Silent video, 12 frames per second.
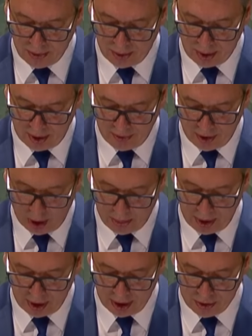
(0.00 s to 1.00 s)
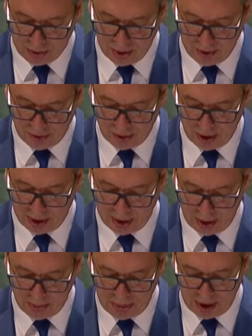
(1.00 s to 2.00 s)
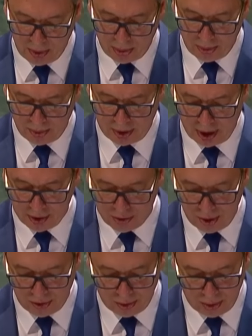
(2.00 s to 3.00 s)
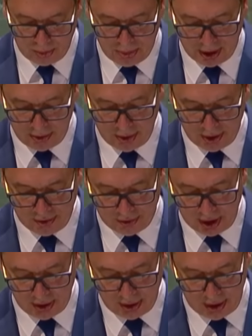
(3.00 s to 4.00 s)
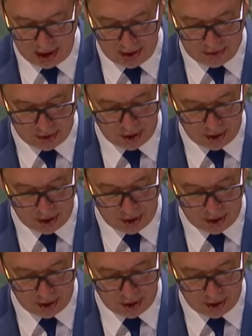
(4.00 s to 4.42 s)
for the developing countries and that the big countries could better understand the needs